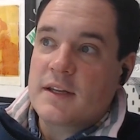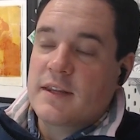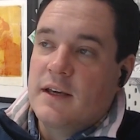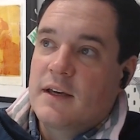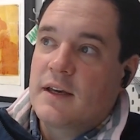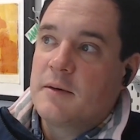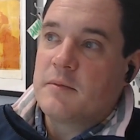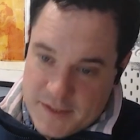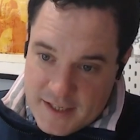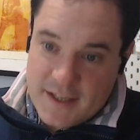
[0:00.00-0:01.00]
I think
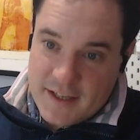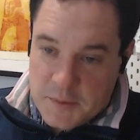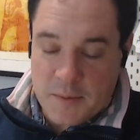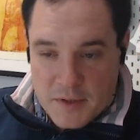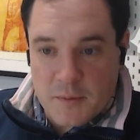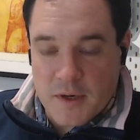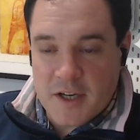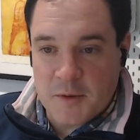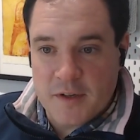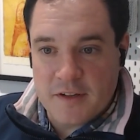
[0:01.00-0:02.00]
particularly when you're
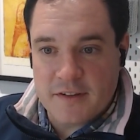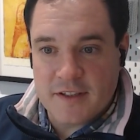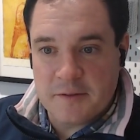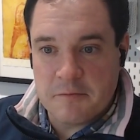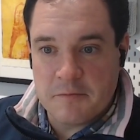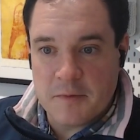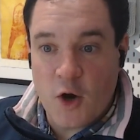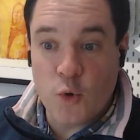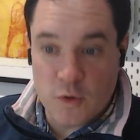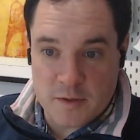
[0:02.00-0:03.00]
working with
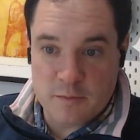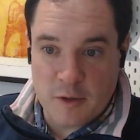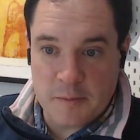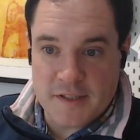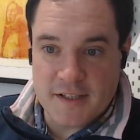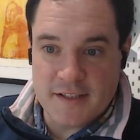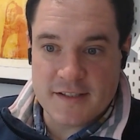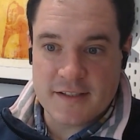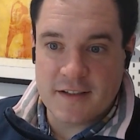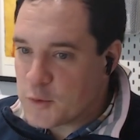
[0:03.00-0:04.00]
older
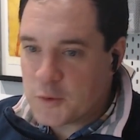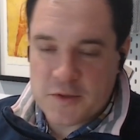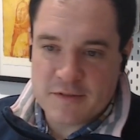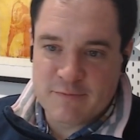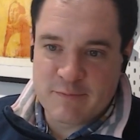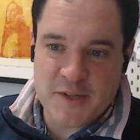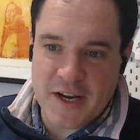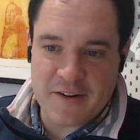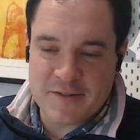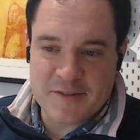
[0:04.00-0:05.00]
properties, walls
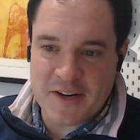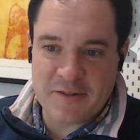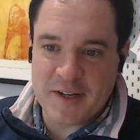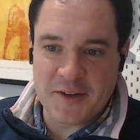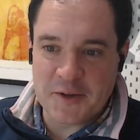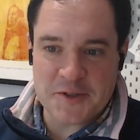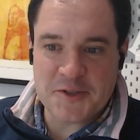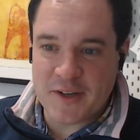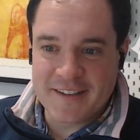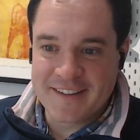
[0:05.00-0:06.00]
generally are not
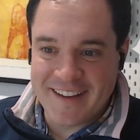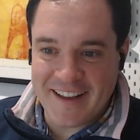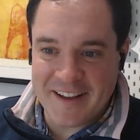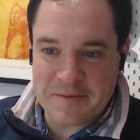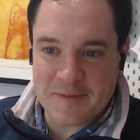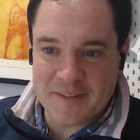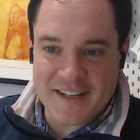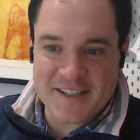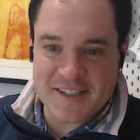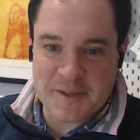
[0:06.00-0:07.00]
straight.
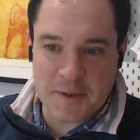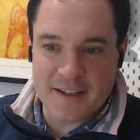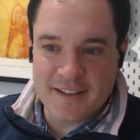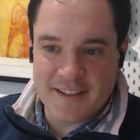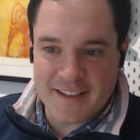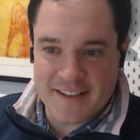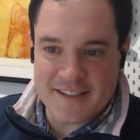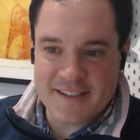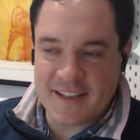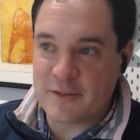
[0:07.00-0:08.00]
That's just the way it
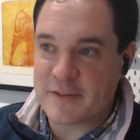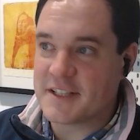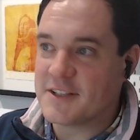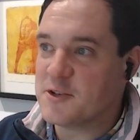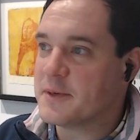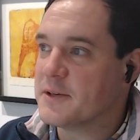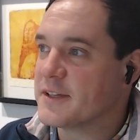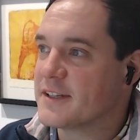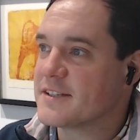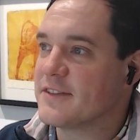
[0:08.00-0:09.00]
is, and obviously new
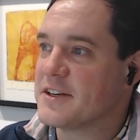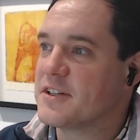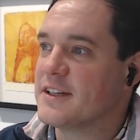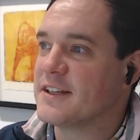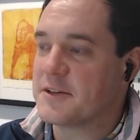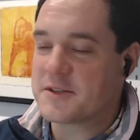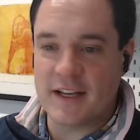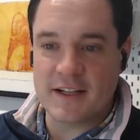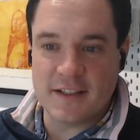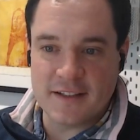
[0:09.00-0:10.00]
buildings eventually they'll
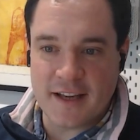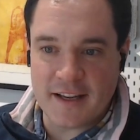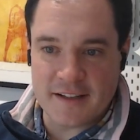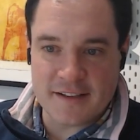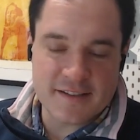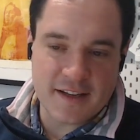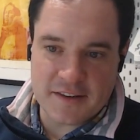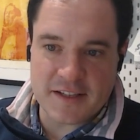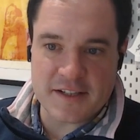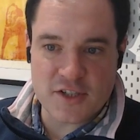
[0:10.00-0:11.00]
settle, and
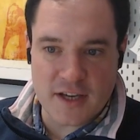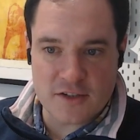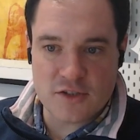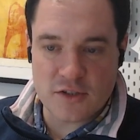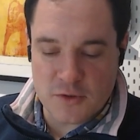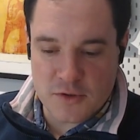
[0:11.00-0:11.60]
things change too.